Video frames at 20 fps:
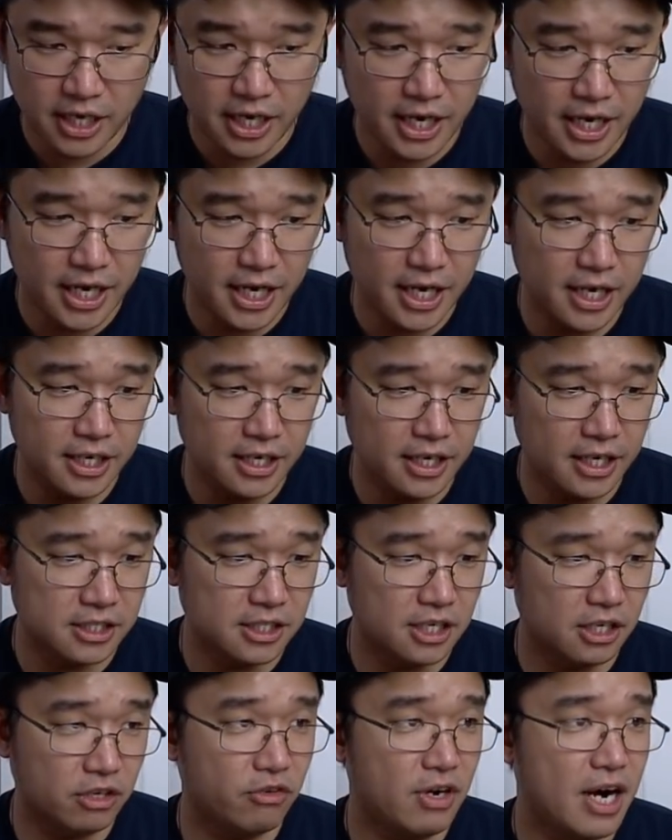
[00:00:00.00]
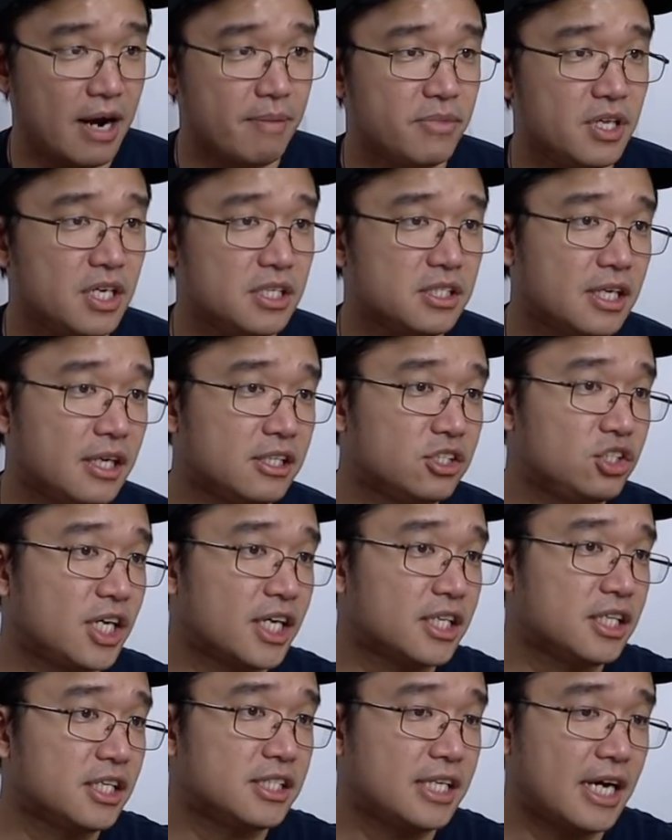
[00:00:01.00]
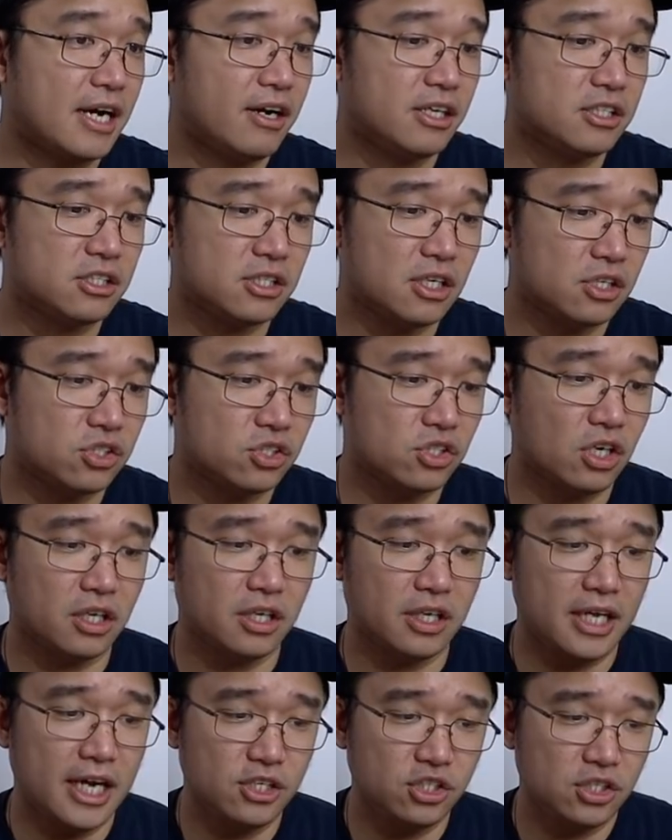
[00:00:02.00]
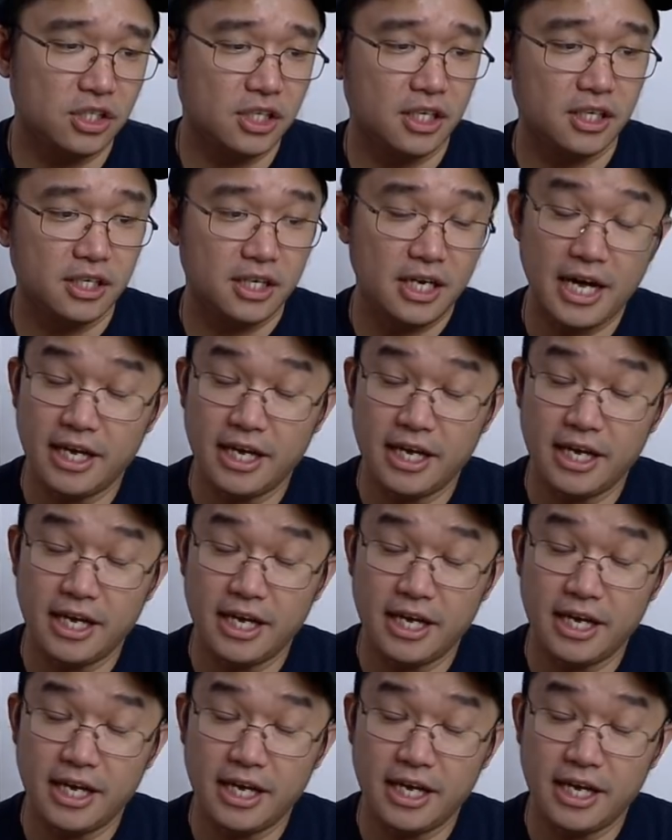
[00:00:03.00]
and it's going to grab this and check this out. It's going to start etching it.